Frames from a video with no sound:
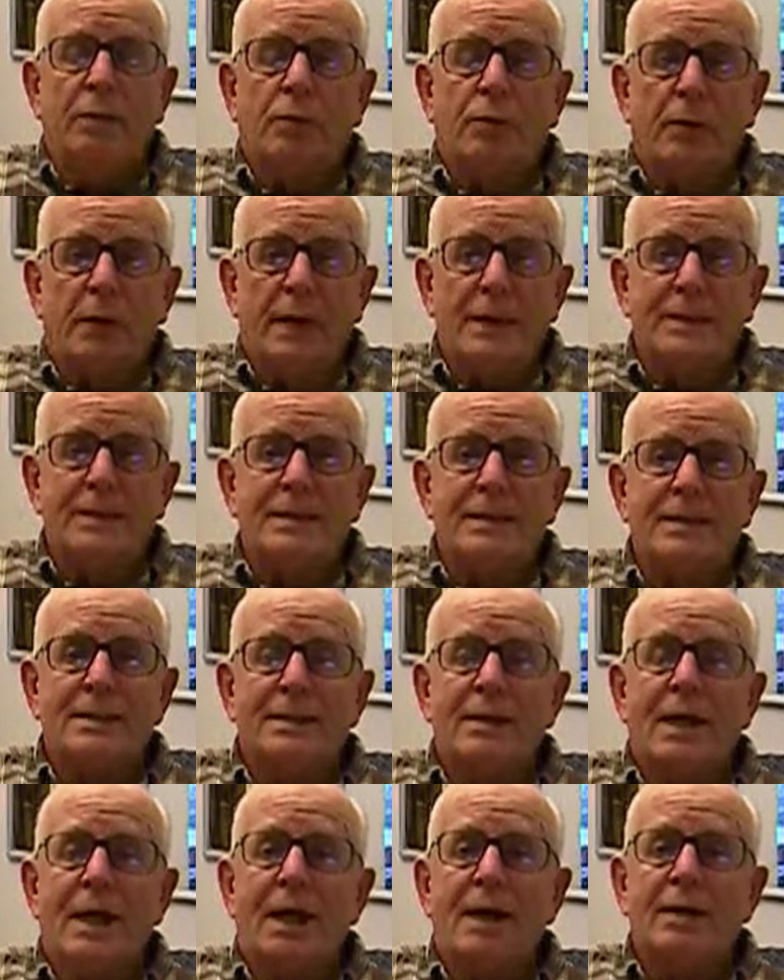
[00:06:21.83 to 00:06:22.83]
Grace
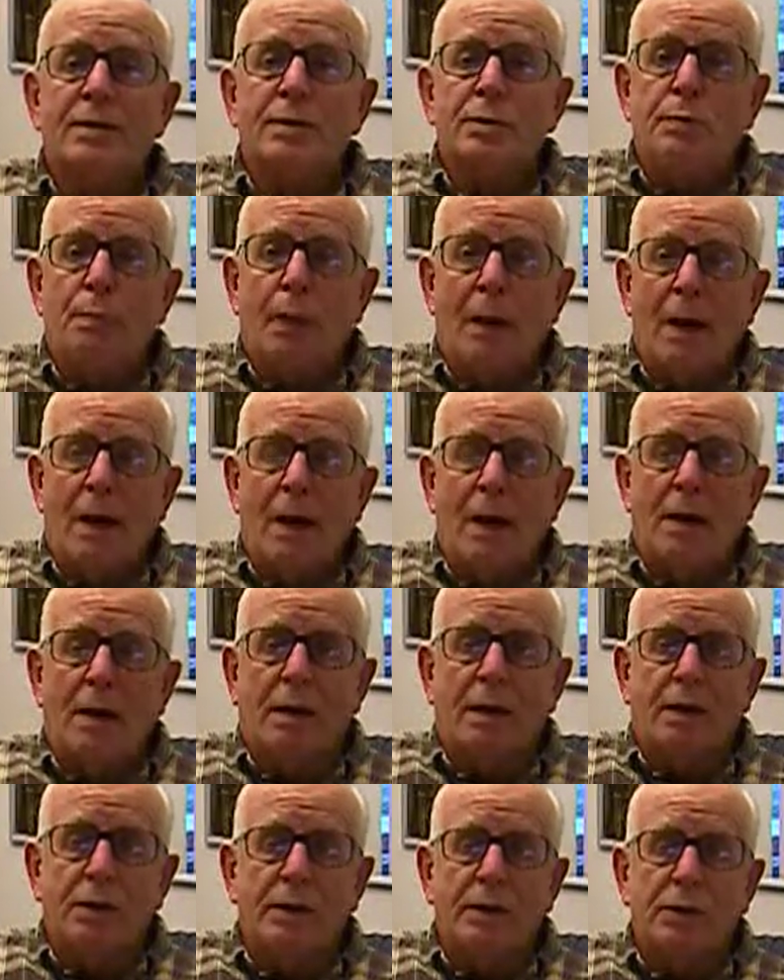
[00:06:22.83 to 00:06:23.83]
is God's
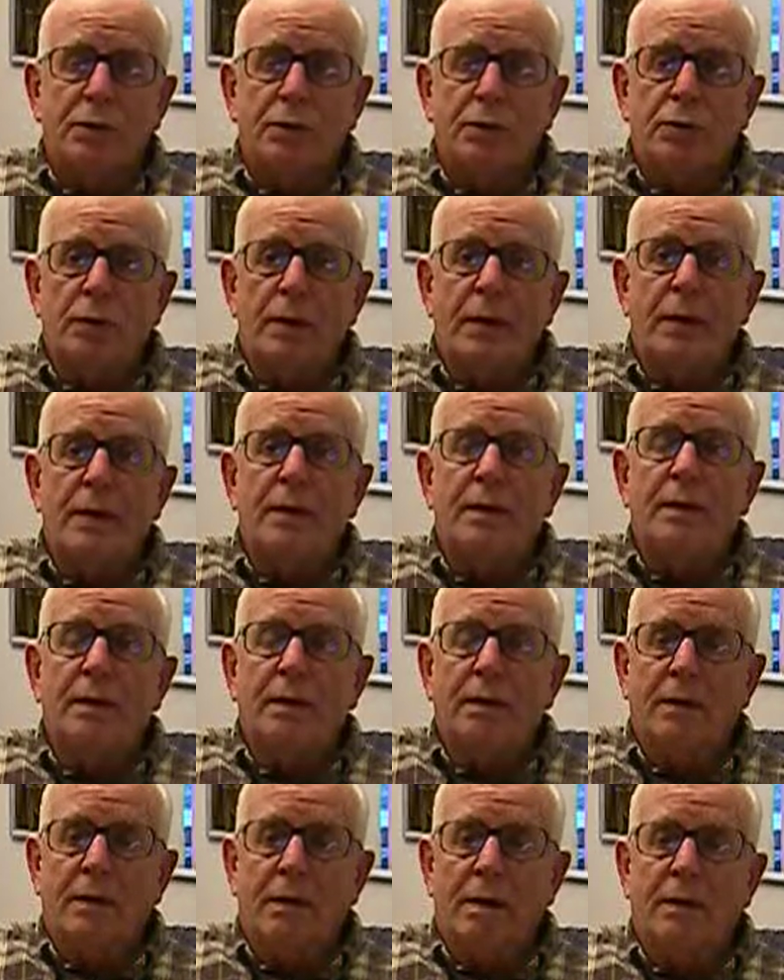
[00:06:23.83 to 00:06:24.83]
power and strength
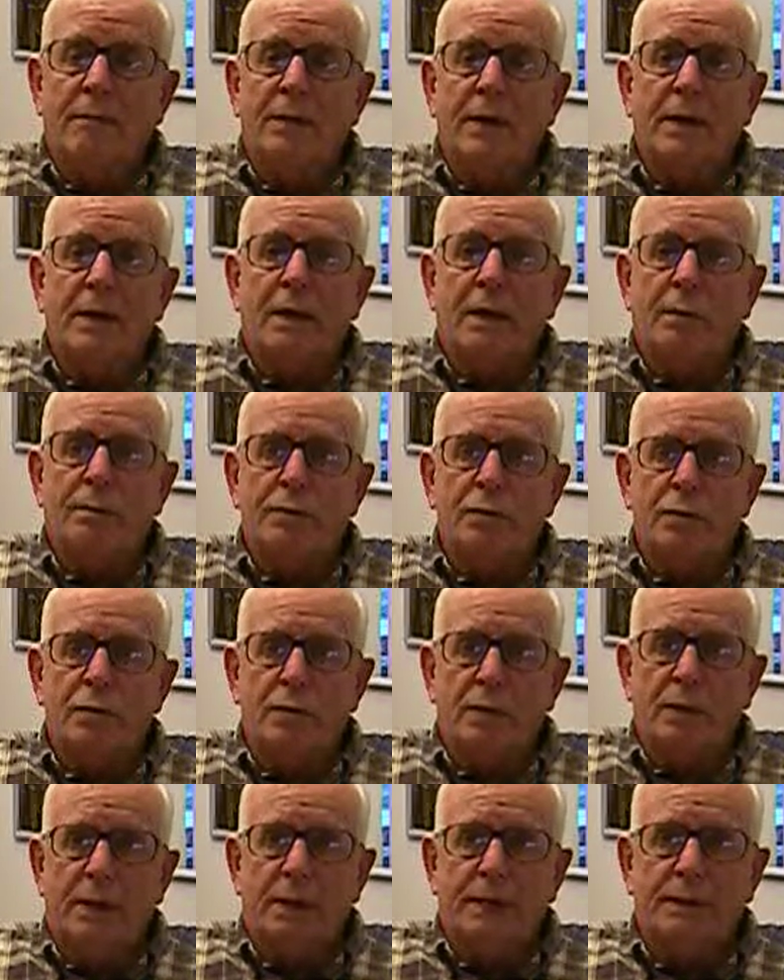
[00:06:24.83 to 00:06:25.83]
and love that comes
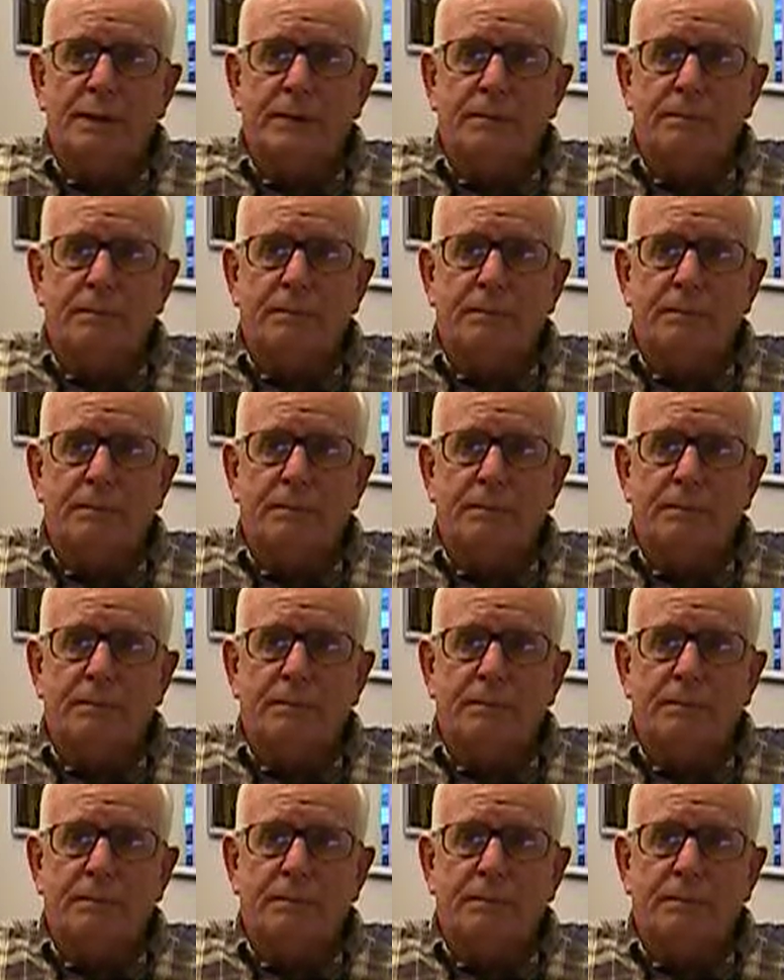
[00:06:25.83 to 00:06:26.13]
to us.